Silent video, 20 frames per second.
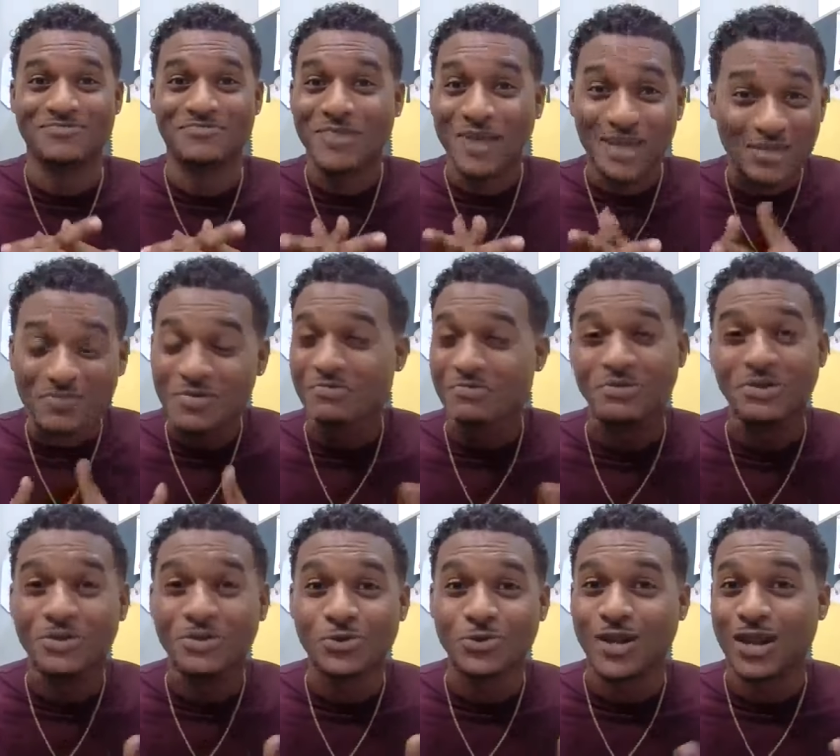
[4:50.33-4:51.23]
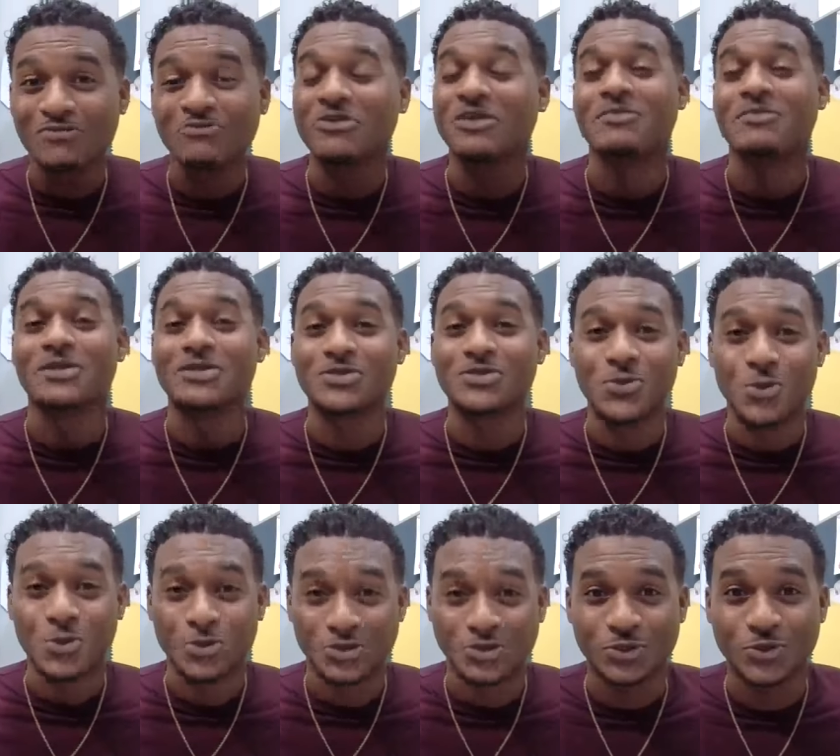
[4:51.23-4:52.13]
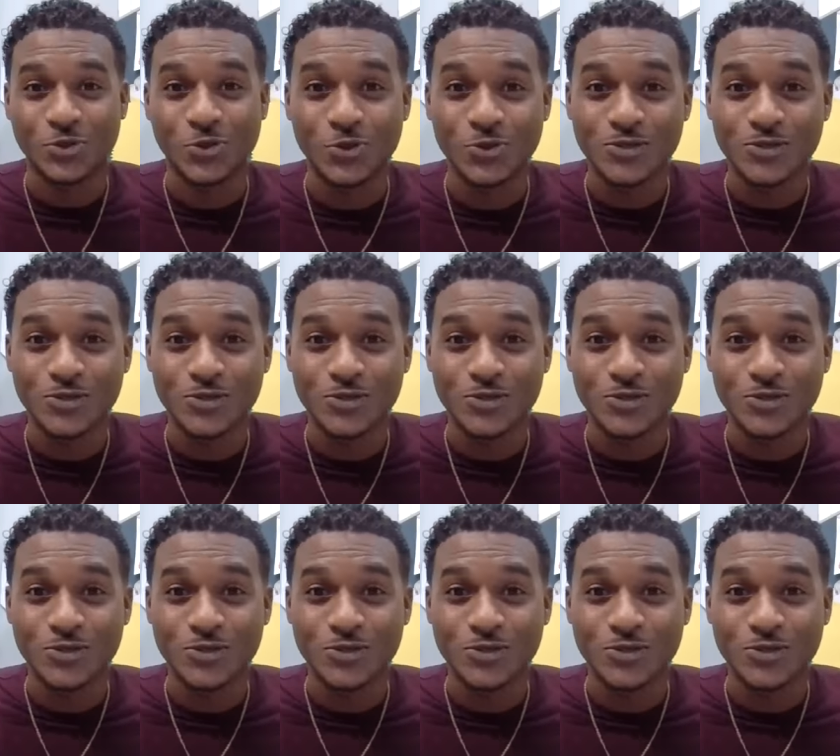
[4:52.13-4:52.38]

Many people know that famous talk show